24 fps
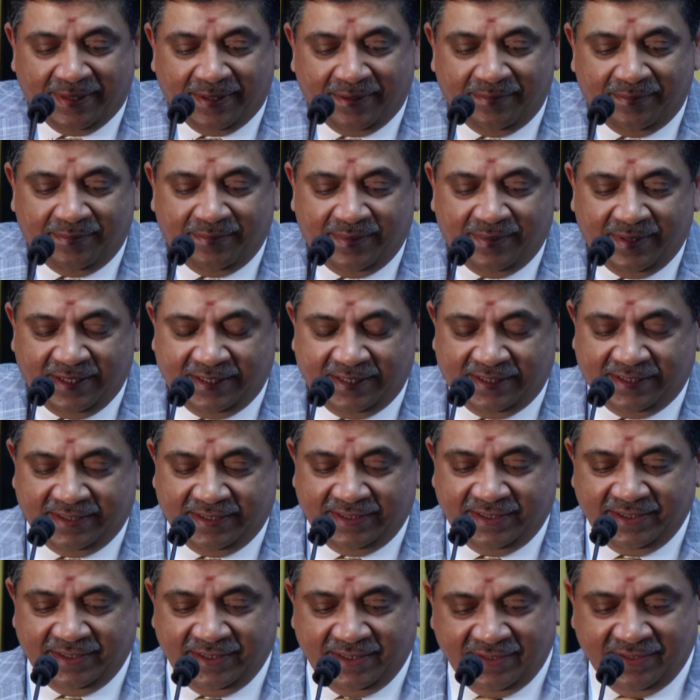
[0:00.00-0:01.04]
But
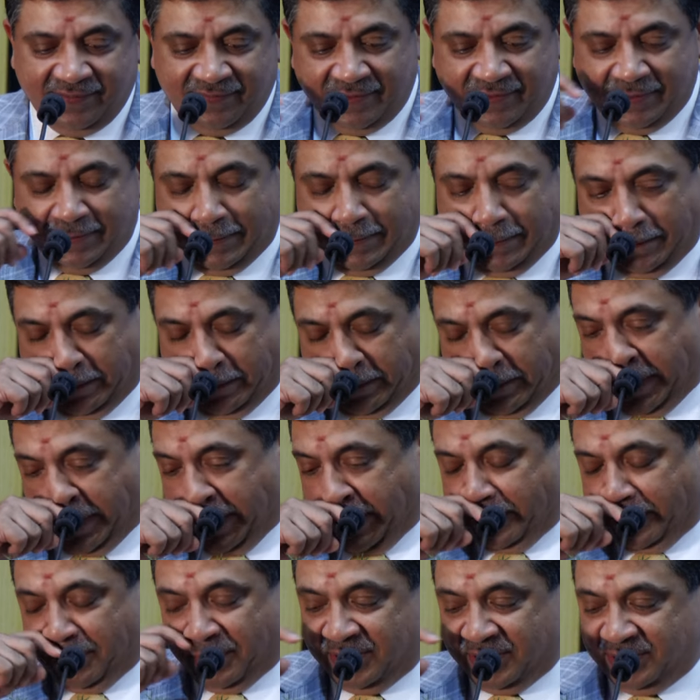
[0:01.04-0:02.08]
given my
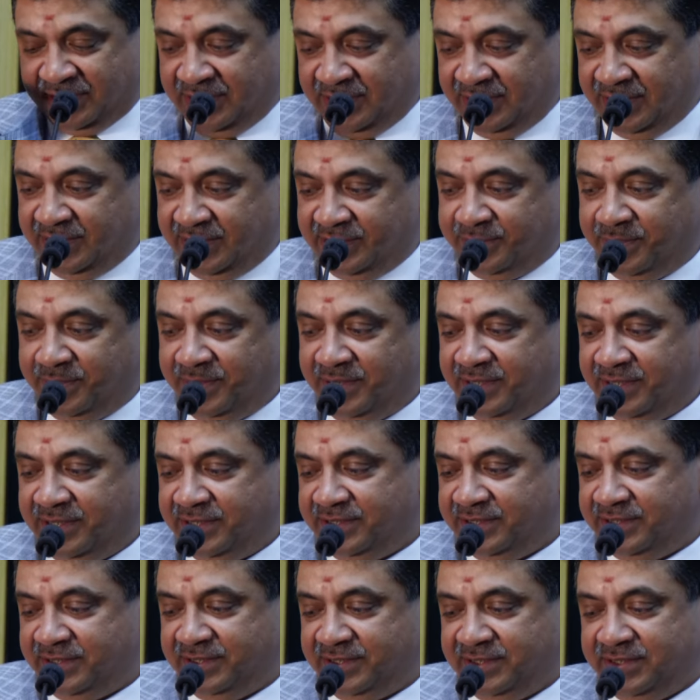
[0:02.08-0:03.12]
personal
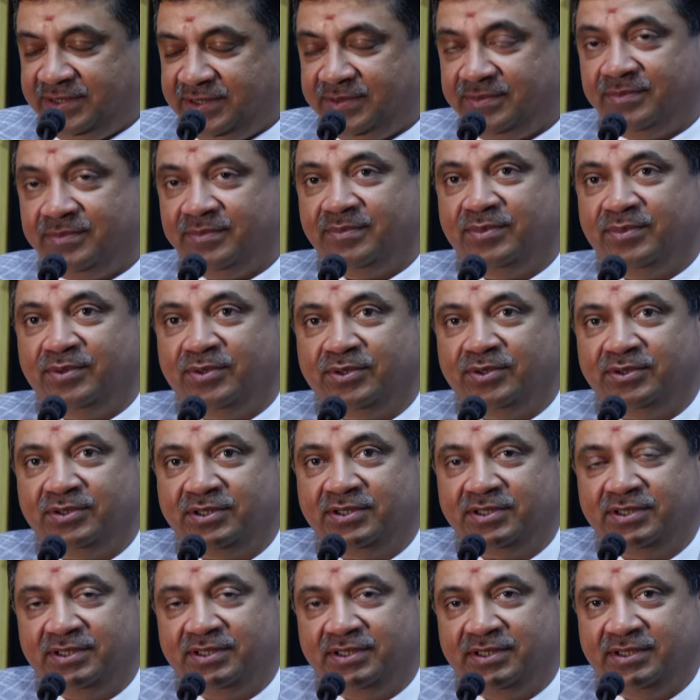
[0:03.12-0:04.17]
experience,
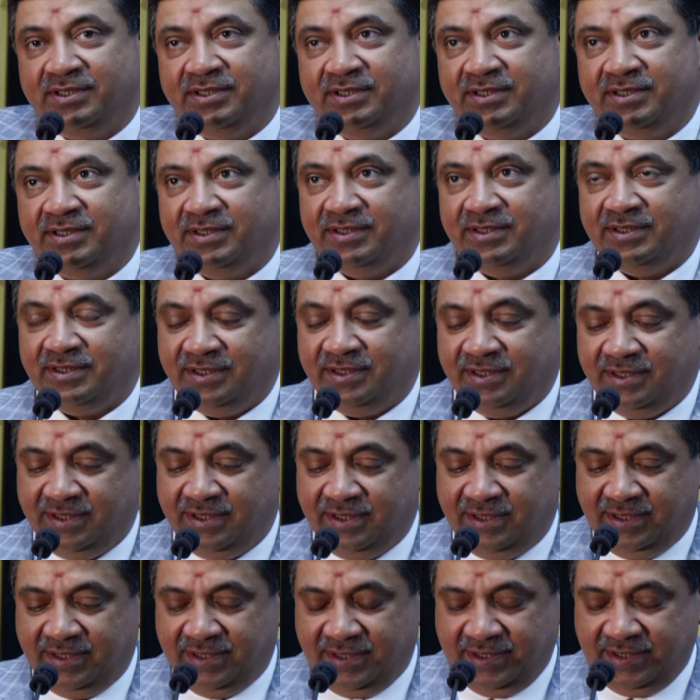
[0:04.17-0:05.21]
both in
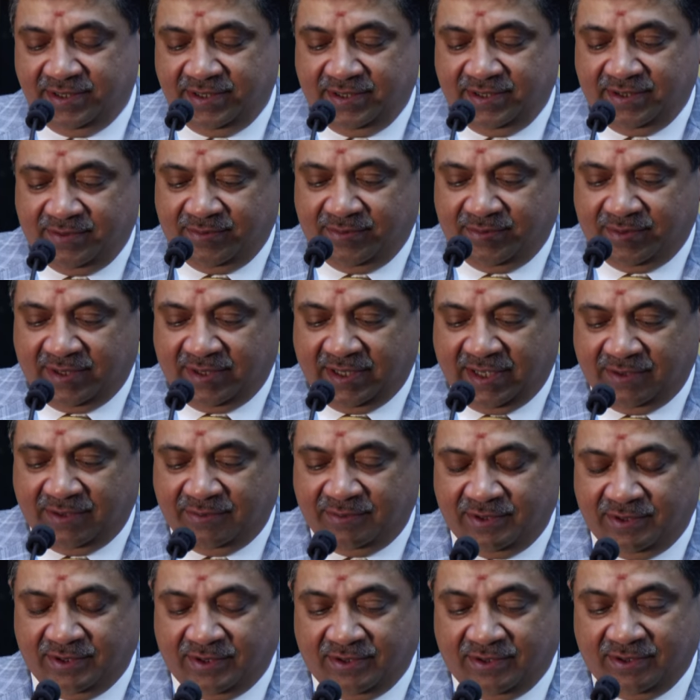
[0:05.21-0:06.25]
what I
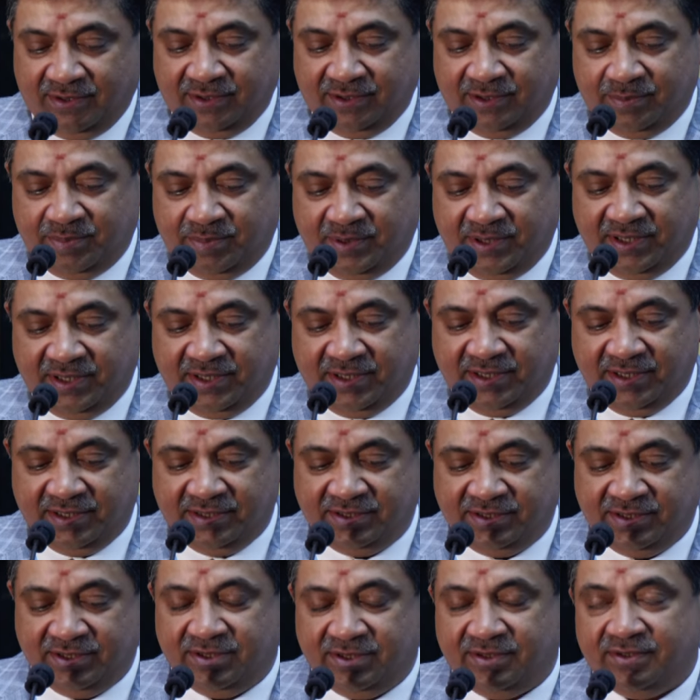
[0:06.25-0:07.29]
will call the
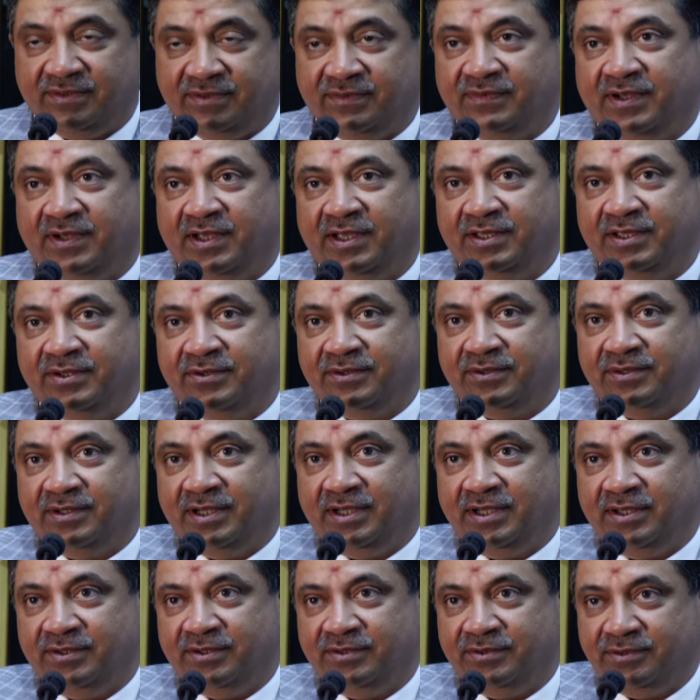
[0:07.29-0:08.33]
precursor of
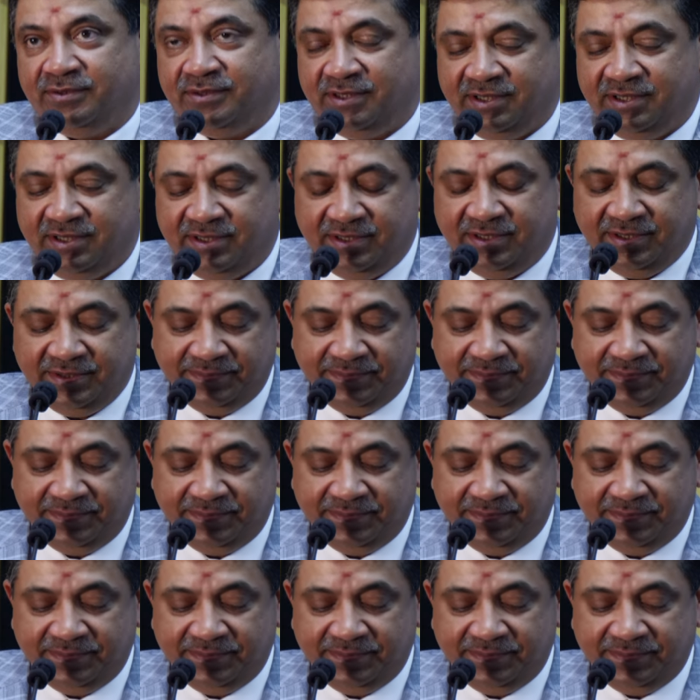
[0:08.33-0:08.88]
IoT,